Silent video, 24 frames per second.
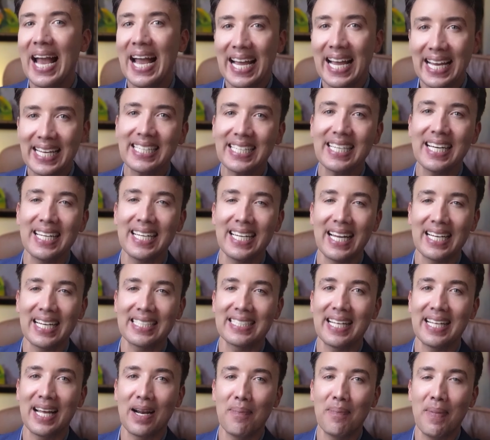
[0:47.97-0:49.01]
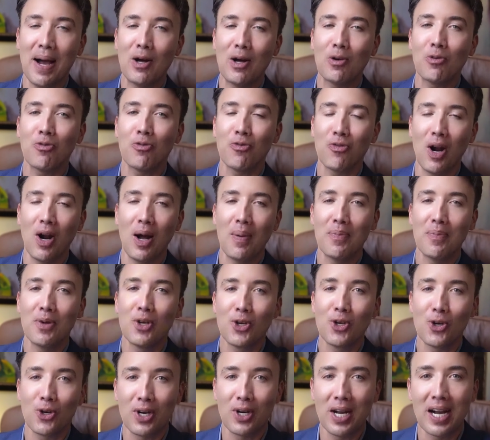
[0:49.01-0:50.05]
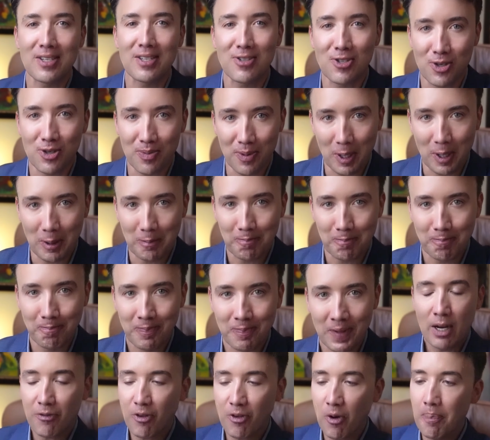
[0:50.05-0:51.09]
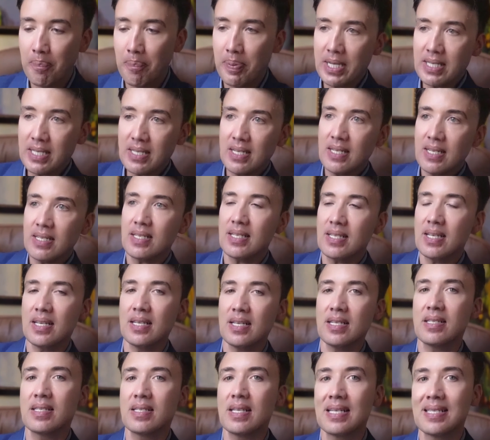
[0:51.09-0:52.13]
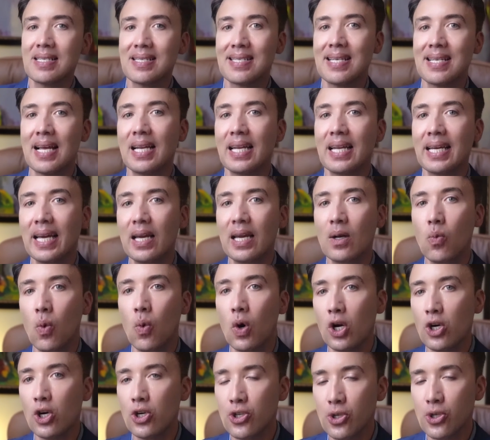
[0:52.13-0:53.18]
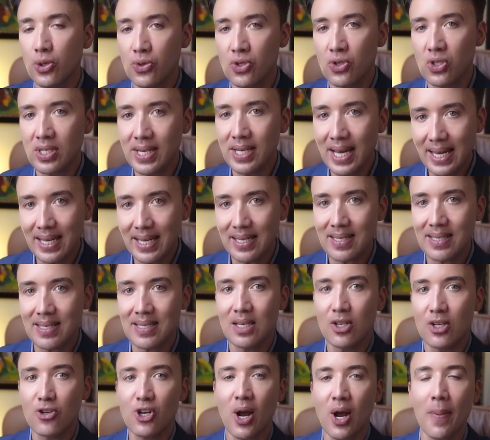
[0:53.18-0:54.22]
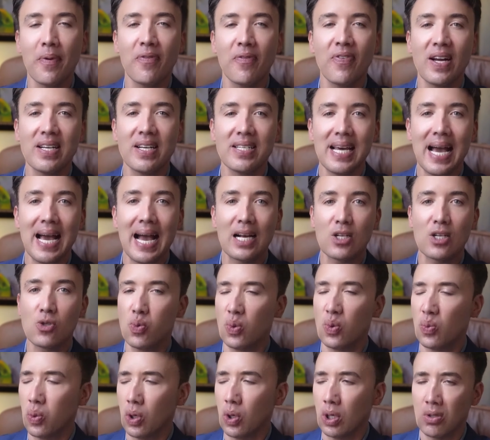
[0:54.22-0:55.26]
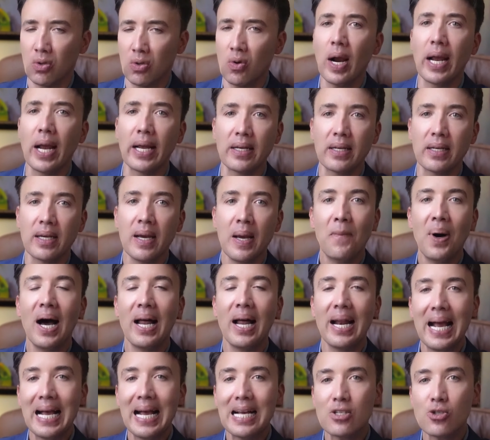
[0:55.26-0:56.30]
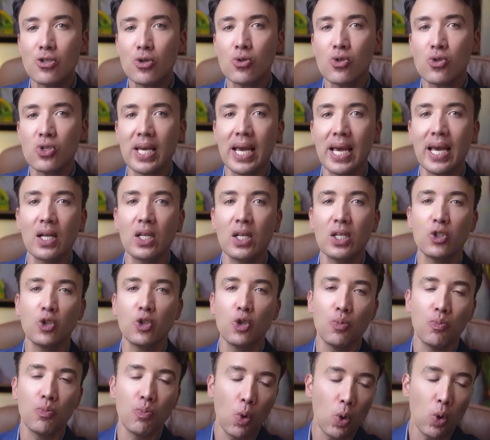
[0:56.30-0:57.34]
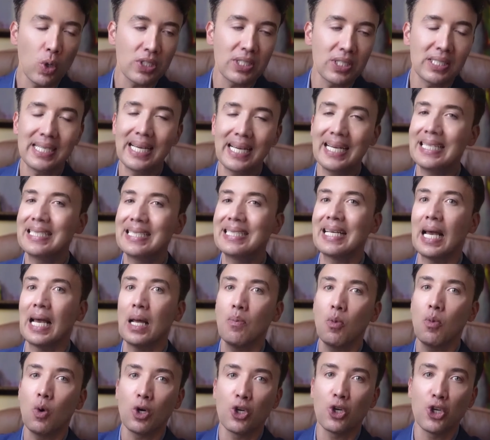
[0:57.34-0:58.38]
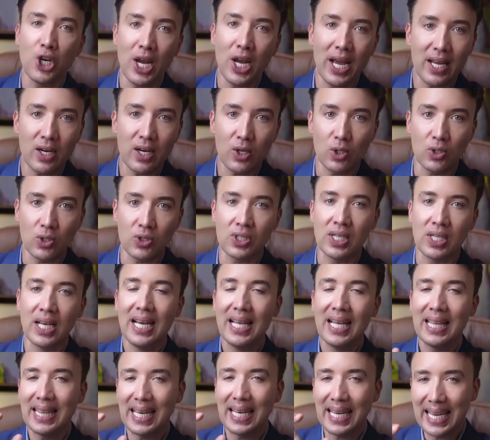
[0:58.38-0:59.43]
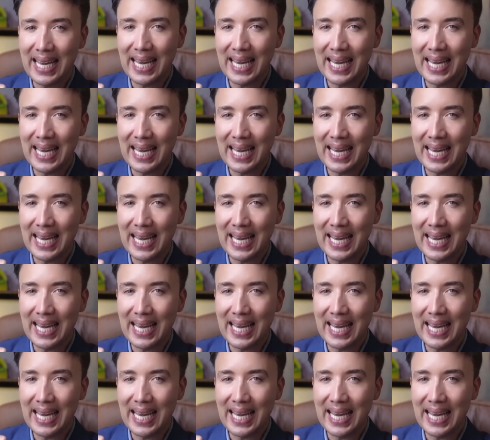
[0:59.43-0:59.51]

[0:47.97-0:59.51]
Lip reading: and collects that amount from your customer. Now, for businesses selling in 1 or 2 states, Shopify Tax would work great. But as you scale into more states and more channels, the